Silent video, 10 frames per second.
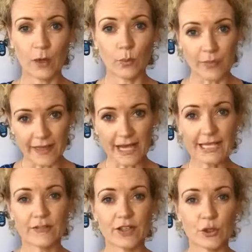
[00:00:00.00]
without
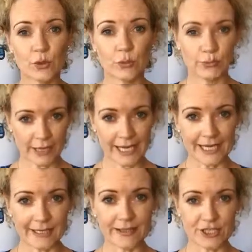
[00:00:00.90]
giving your
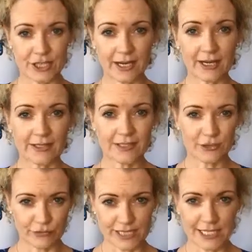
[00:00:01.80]
brain the chance
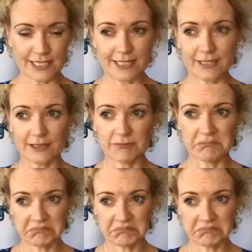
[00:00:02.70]
to register,